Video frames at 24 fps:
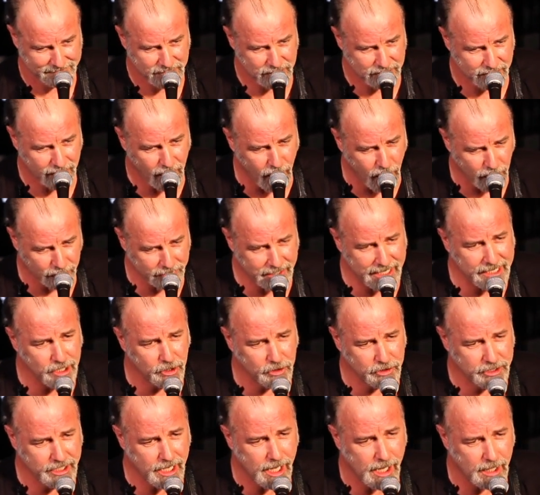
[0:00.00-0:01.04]
Just all Neil
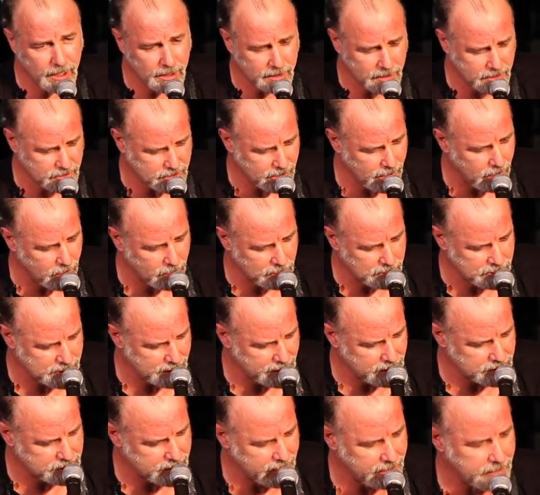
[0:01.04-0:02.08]
Young songs in the
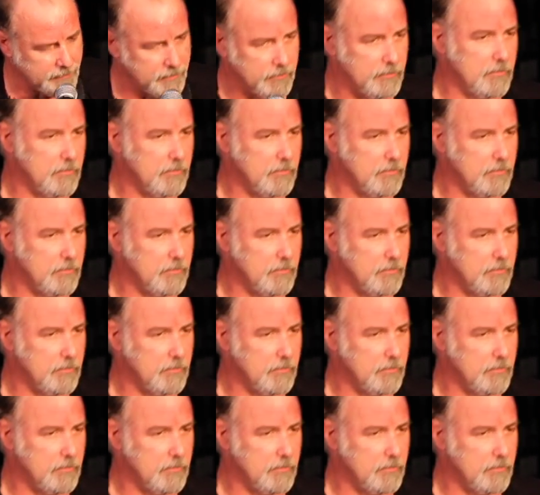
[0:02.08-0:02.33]
same.